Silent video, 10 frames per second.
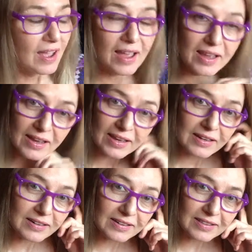
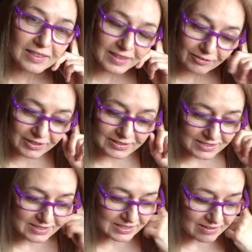And the thing was,
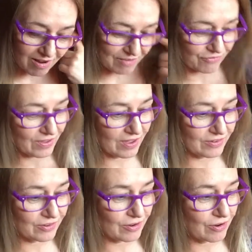it did not fit
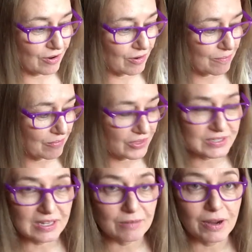under the
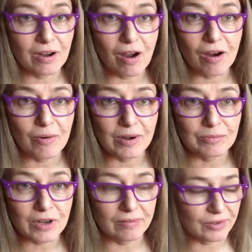seat of my car when
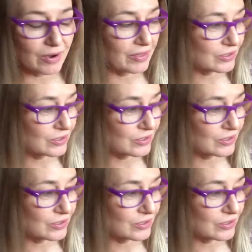I'm driving around.